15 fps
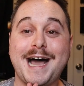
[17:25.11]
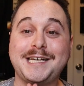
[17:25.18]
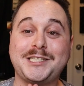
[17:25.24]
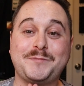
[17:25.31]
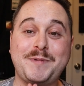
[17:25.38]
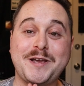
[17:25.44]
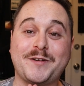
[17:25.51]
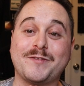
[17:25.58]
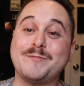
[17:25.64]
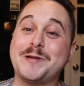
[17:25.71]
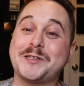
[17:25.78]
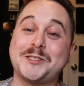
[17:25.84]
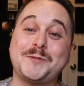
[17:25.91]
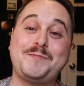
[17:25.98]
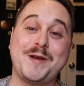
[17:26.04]
I speak from
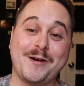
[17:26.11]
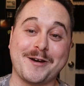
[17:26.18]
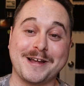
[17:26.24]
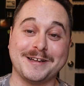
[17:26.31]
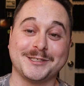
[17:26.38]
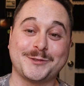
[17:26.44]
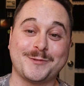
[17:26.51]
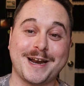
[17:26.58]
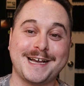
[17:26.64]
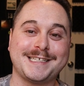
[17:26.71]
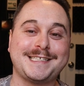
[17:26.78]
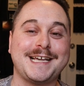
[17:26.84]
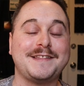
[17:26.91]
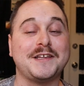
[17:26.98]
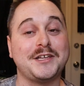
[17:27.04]
experience when I
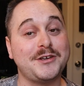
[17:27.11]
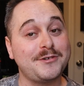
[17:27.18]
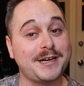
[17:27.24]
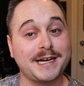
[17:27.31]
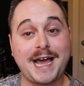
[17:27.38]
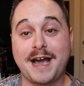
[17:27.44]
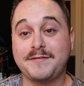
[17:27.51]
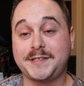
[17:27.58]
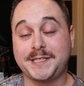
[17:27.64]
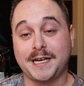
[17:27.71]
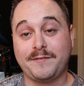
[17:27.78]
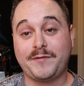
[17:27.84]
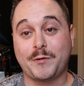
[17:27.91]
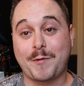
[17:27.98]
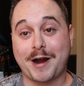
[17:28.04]
say that you can have
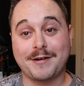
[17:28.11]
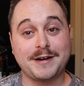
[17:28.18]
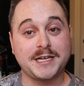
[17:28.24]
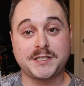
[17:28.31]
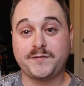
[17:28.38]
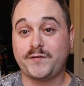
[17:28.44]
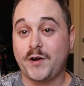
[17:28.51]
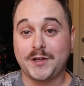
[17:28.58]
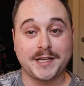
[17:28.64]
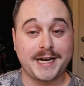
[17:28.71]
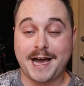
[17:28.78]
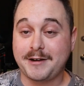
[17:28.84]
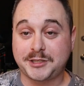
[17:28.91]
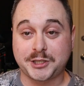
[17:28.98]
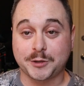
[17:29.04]
self-awareness
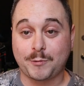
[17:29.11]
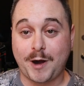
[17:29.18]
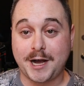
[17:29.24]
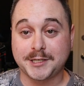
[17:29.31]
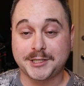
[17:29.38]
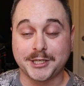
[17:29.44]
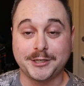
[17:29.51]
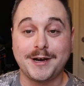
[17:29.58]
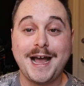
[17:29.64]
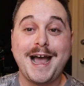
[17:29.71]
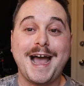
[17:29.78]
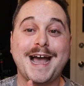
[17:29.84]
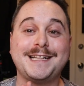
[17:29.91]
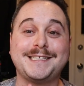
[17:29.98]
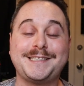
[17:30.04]
fallen out your wazoo
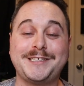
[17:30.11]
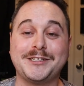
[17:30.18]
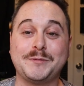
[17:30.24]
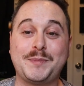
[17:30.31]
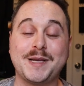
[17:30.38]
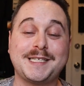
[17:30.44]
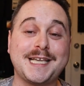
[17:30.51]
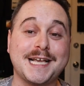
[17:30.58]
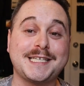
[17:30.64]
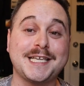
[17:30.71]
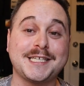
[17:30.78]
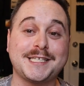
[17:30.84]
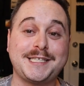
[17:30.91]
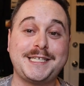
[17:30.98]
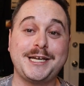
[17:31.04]
and still possess
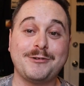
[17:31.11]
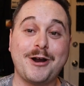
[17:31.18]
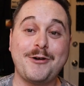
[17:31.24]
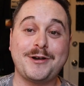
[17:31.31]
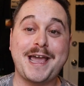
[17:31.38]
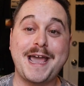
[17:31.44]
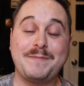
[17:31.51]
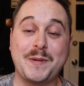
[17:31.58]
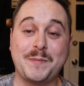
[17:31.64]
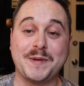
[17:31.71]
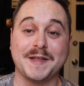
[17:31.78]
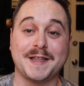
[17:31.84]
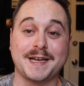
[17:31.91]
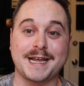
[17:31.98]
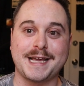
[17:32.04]
zero
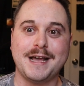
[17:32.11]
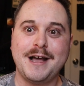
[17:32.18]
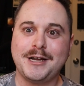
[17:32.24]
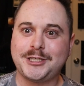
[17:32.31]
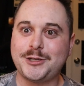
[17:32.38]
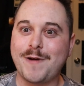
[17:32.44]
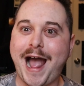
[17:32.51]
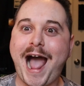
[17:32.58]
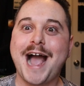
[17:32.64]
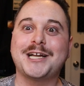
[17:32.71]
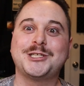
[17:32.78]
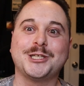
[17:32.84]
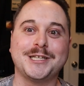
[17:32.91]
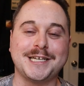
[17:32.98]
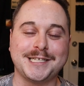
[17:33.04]
capability to
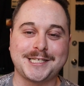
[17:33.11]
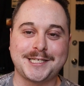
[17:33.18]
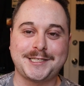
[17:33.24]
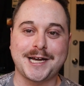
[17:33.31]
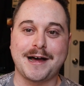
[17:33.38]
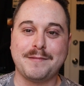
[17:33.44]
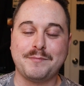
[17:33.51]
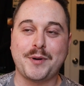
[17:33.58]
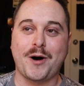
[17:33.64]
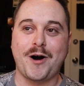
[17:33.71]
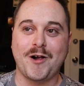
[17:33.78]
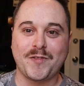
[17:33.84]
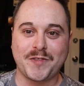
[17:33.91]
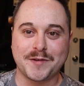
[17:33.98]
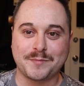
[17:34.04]
actually stomp
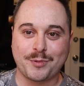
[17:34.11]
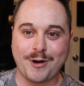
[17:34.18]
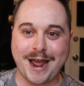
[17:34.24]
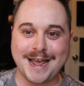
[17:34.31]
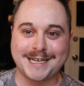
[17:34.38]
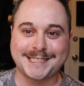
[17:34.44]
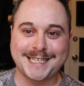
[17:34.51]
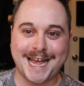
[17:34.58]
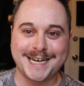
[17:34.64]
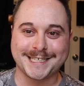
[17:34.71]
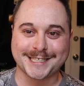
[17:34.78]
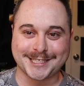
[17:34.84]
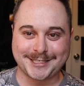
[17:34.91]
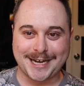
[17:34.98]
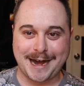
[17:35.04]
on the brakes
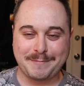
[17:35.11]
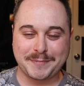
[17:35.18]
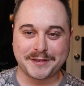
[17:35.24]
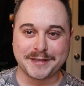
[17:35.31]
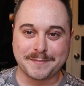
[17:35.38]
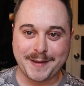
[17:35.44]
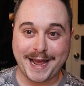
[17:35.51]
and stop the